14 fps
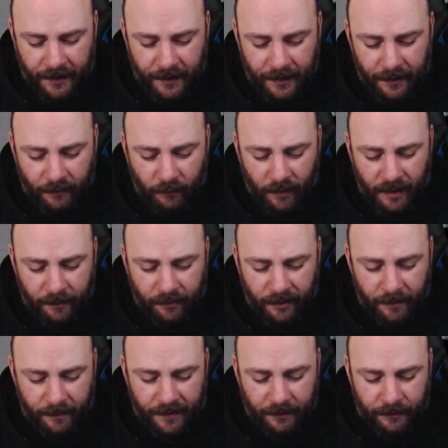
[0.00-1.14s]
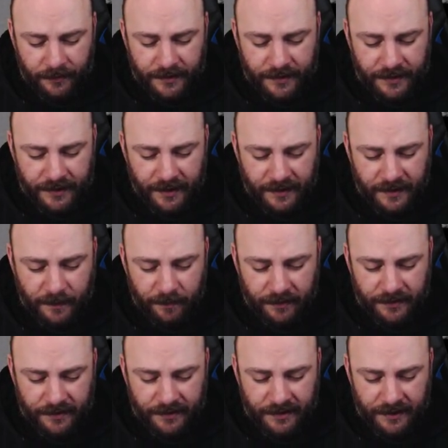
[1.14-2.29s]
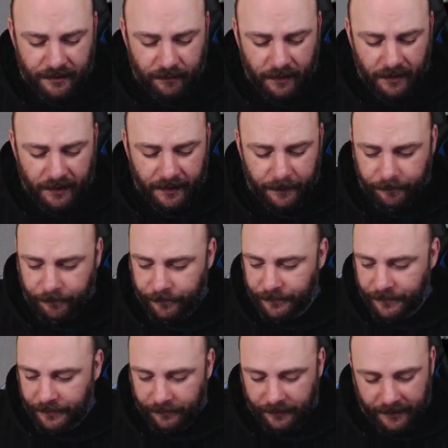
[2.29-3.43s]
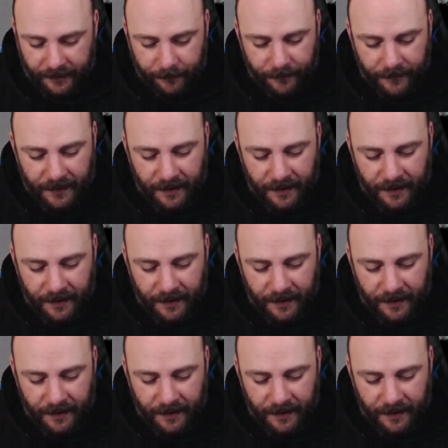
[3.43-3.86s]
and y prime equals cx plus dy. Okay.